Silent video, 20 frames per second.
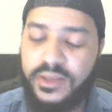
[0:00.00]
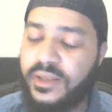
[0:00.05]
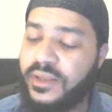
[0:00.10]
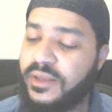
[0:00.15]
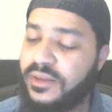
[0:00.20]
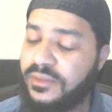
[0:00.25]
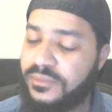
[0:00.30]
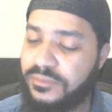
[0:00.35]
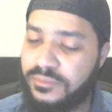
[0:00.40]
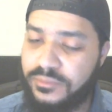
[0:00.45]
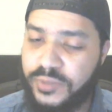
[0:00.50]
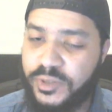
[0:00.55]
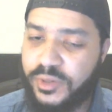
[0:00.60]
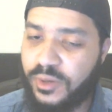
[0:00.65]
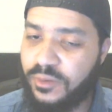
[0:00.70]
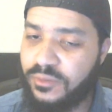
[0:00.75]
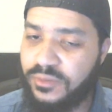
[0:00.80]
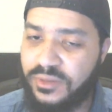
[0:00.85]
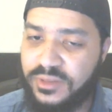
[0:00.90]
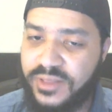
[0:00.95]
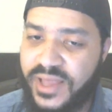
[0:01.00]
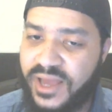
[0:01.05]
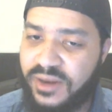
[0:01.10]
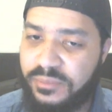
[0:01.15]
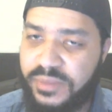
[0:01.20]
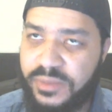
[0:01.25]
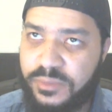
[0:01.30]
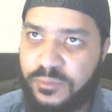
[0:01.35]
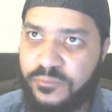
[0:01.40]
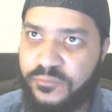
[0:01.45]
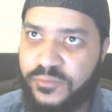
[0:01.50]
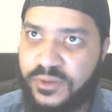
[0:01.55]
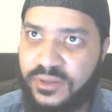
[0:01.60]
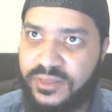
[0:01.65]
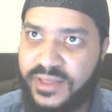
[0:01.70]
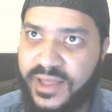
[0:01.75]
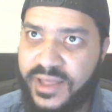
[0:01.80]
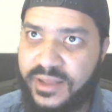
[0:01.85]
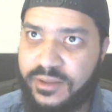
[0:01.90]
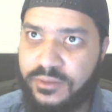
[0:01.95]
And, a lot of people
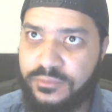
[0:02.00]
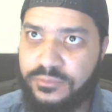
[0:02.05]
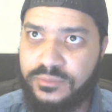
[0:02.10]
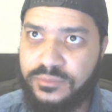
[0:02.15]
felt like